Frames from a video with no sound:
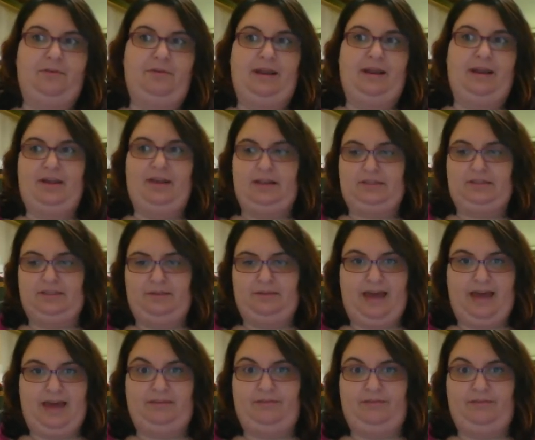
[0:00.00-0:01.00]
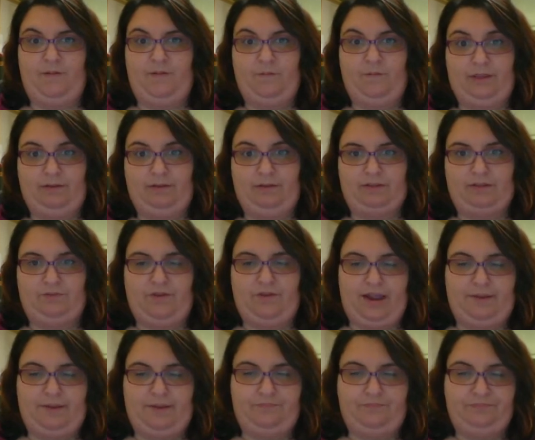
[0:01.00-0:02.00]
and I made it to the bathroom. Everything was
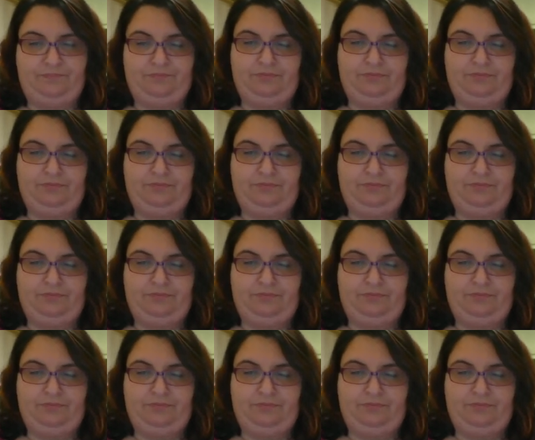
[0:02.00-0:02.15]
fine,